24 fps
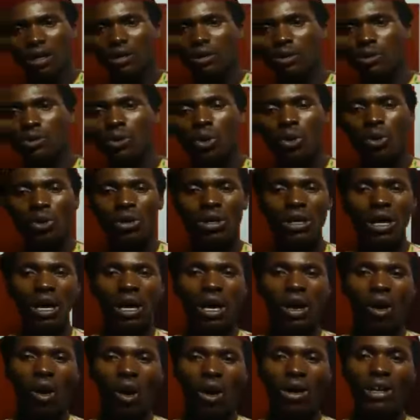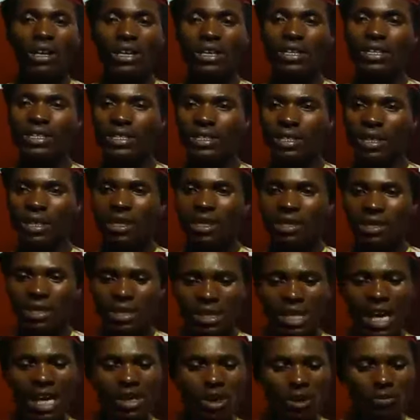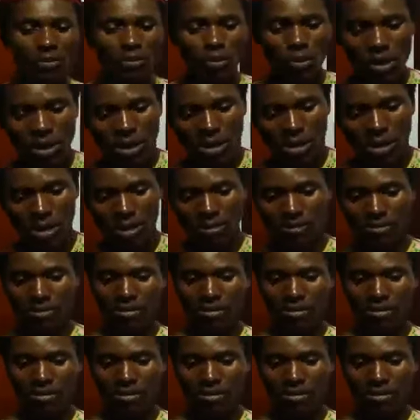rule or lead this kind of wings.